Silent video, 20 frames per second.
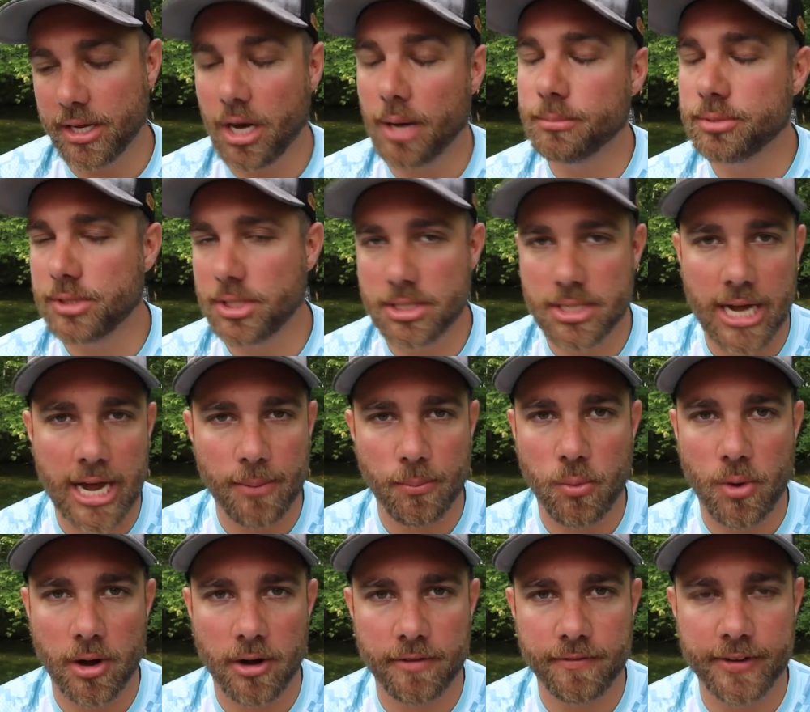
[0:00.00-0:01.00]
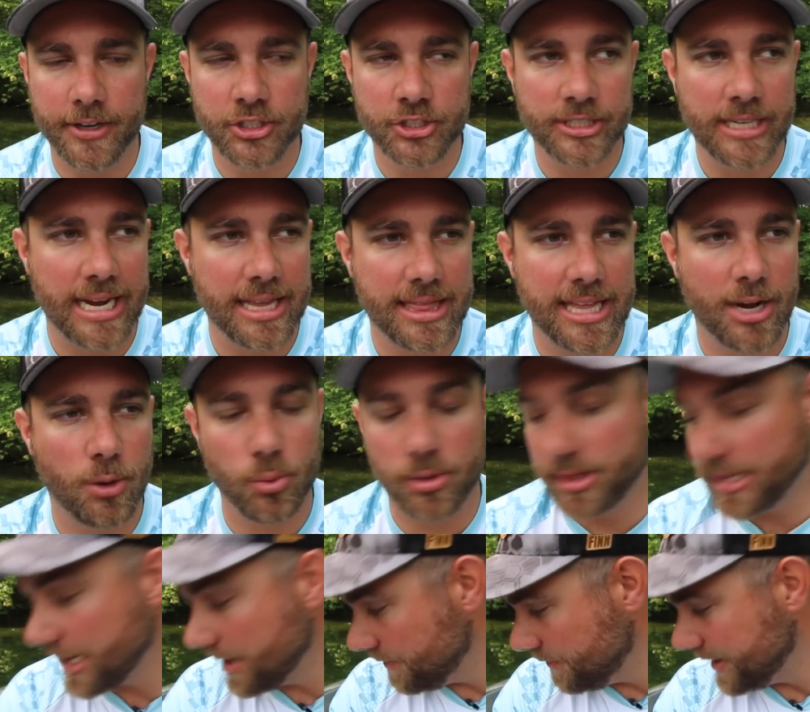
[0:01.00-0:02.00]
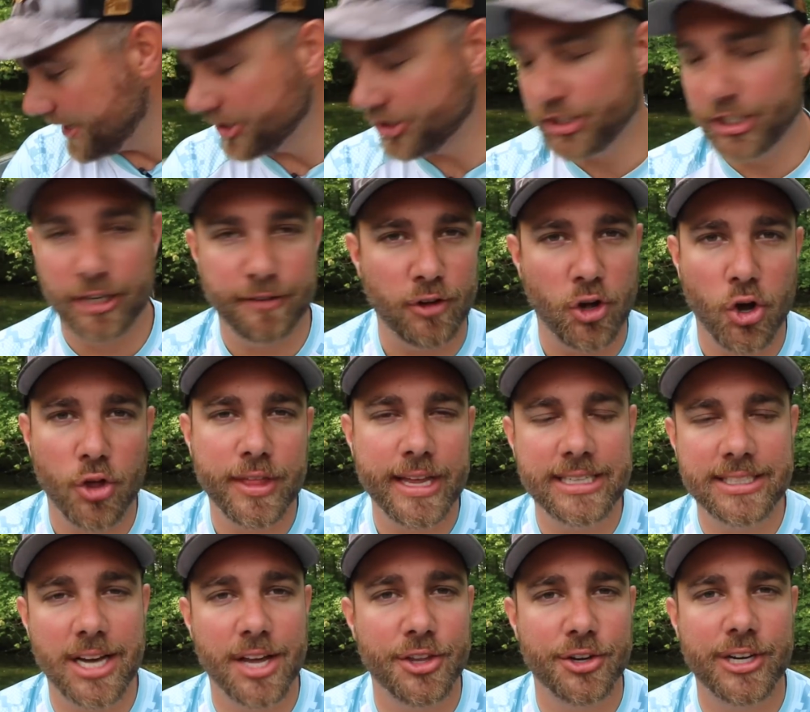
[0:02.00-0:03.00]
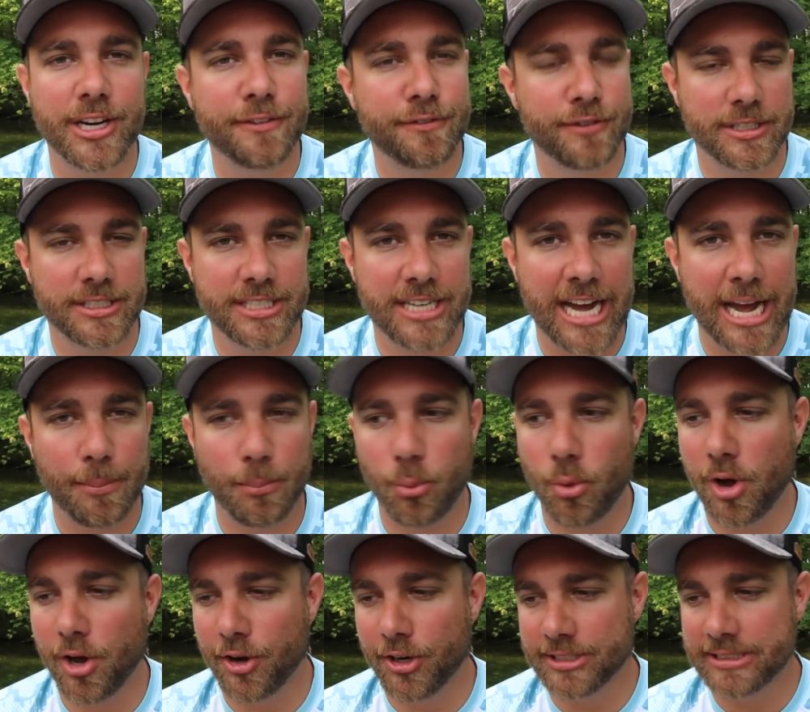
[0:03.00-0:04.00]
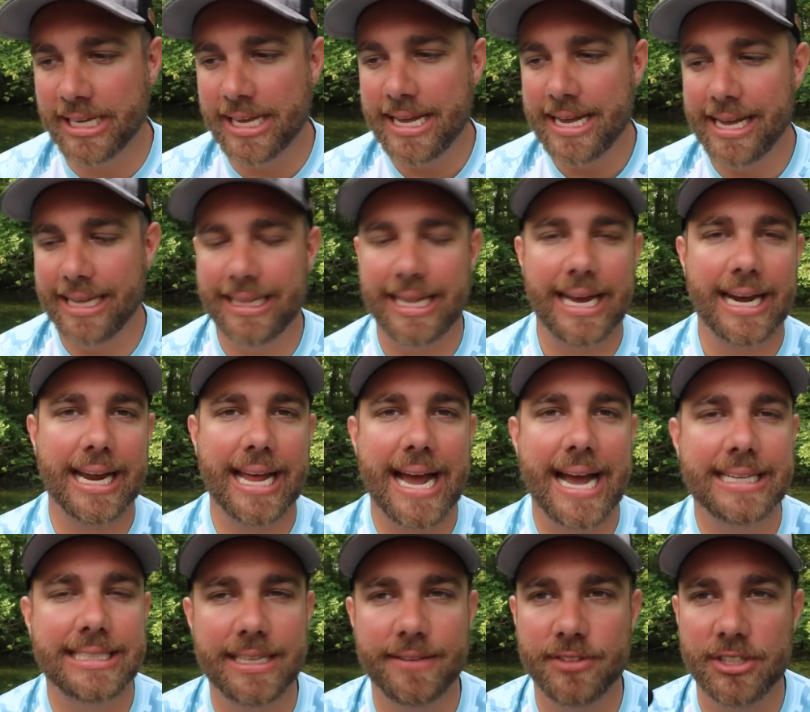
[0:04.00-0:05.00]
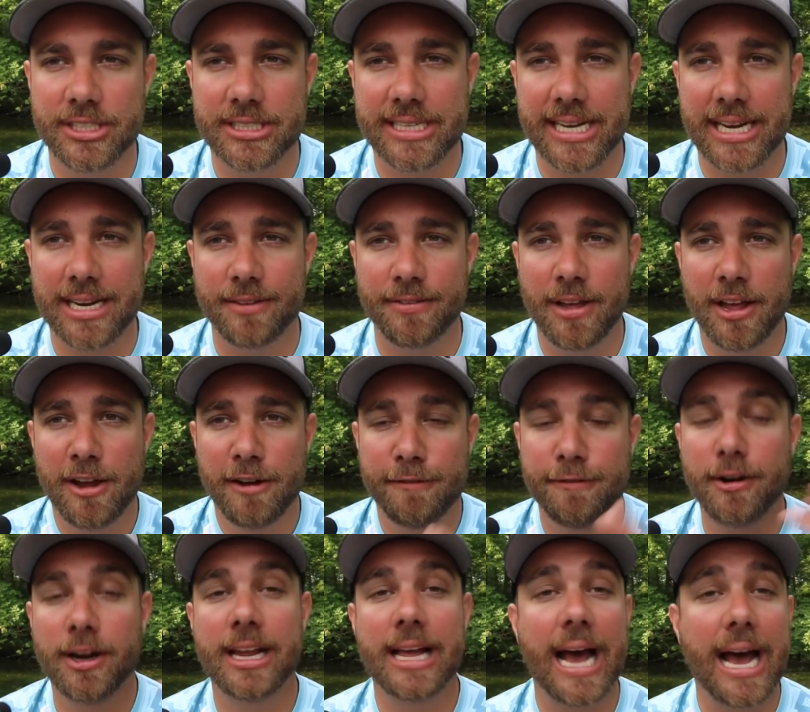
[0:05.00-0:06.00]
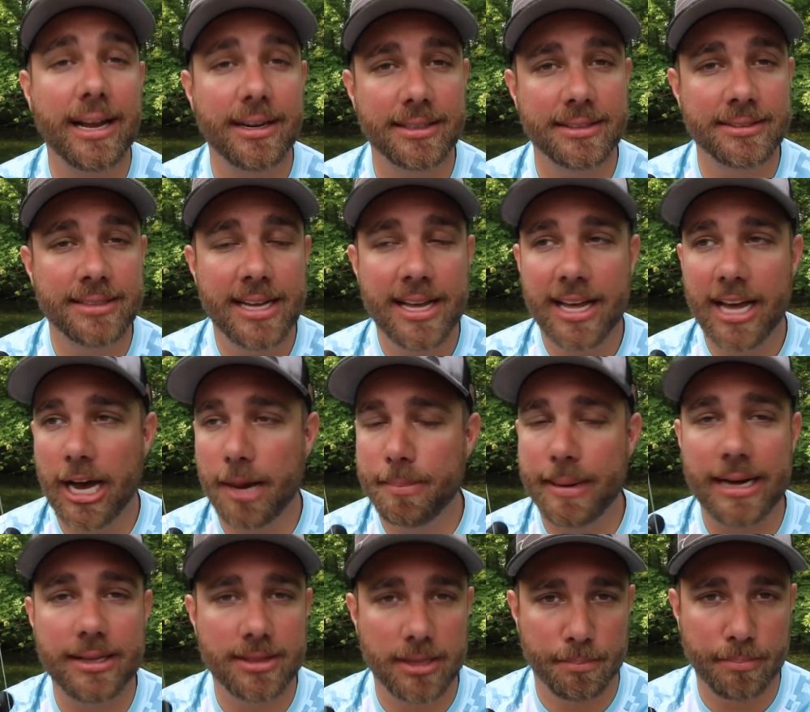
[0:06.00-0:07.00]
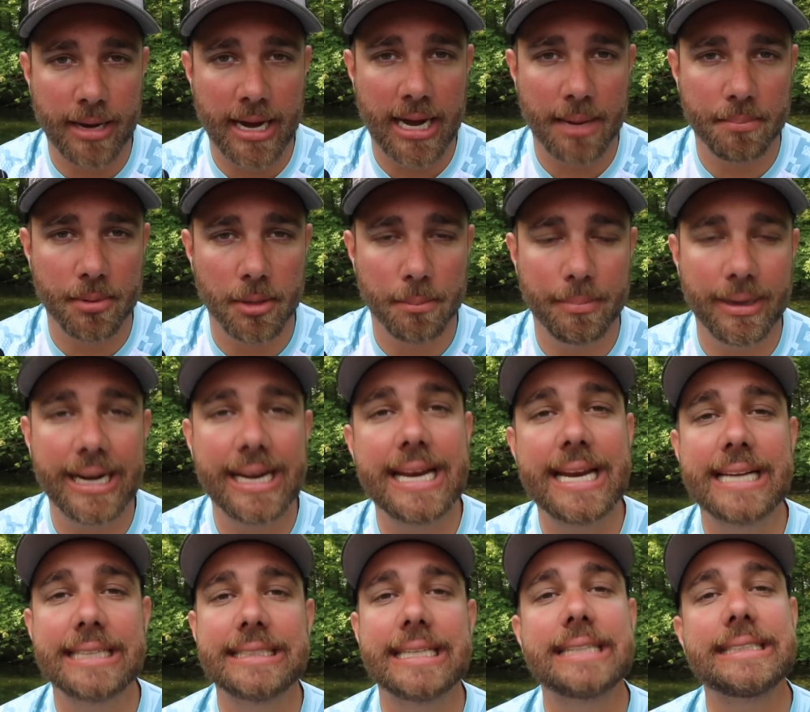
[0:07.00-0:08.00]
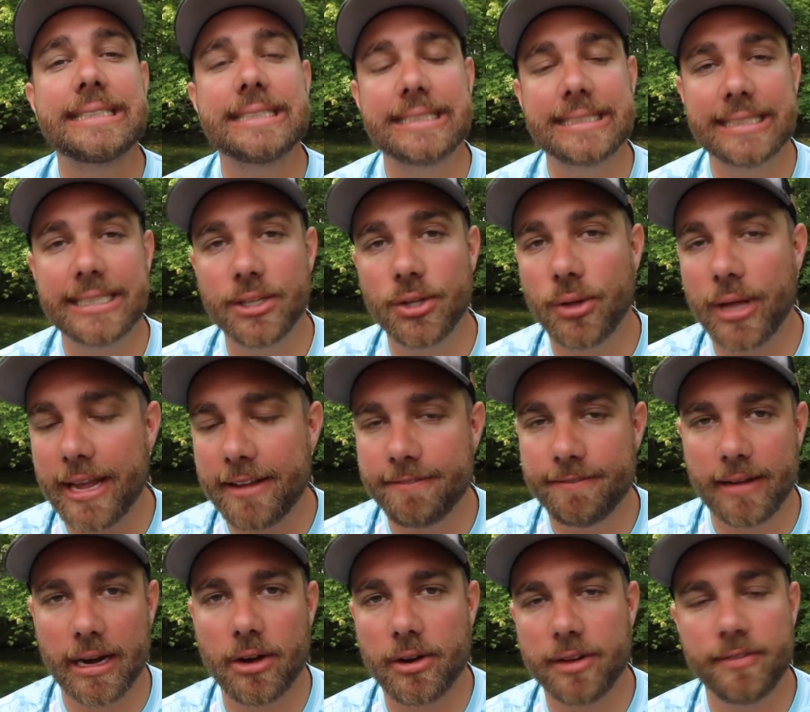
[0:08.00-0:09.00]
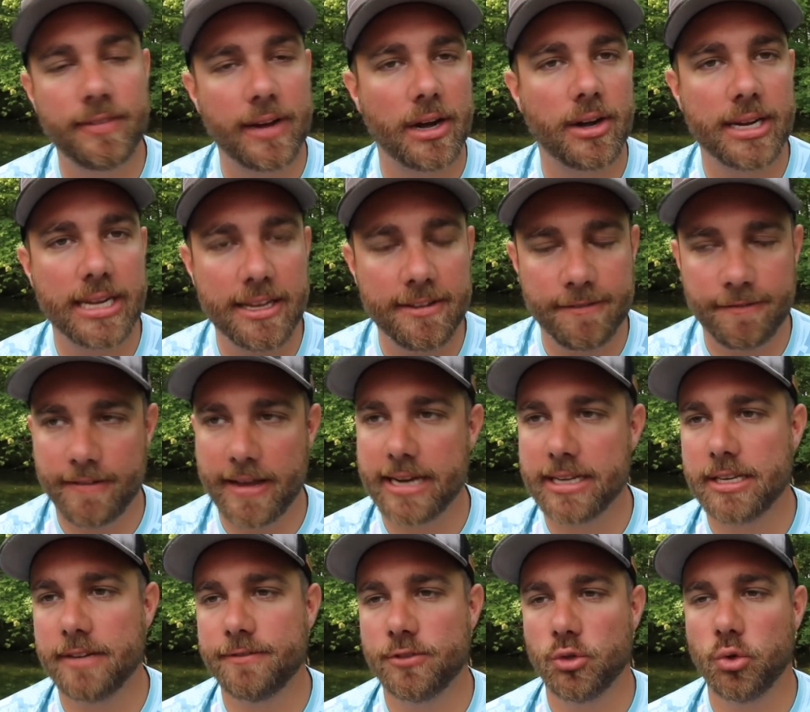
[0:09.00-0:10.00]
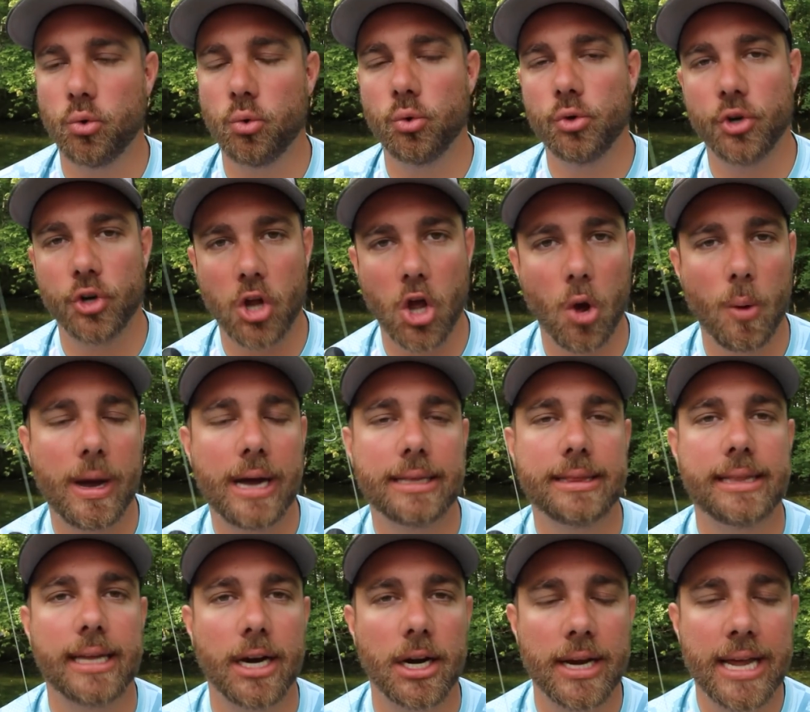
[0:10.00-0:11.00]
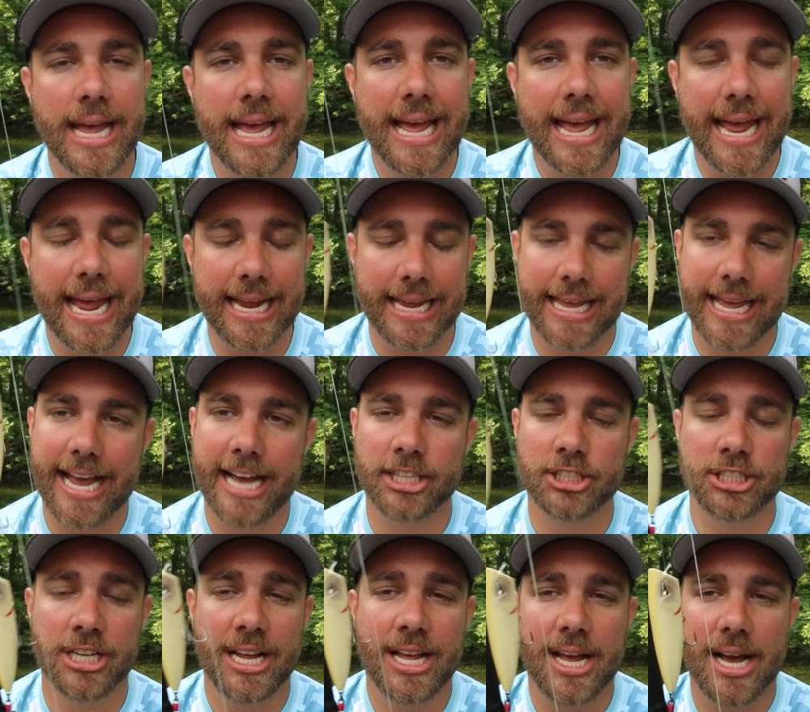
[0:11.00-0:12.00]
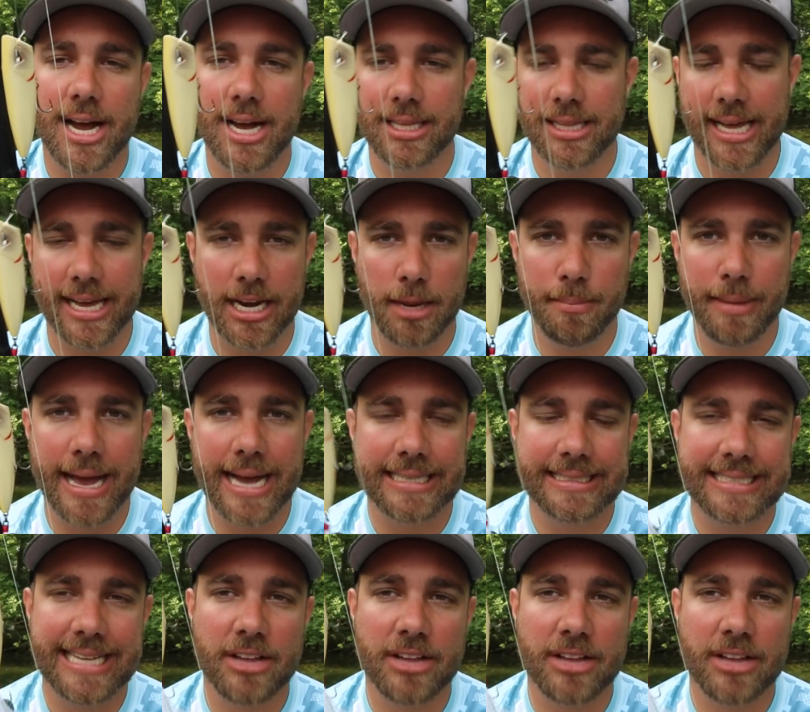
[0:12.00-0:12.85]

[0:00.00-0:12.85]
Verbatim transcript: comes to topwater fishing. I think with the invention of all these other different topwaters, a lot of guys have just kind of forgotten about the popper, but it is a still a very, very effective tool to go out there and catch a lot of bass.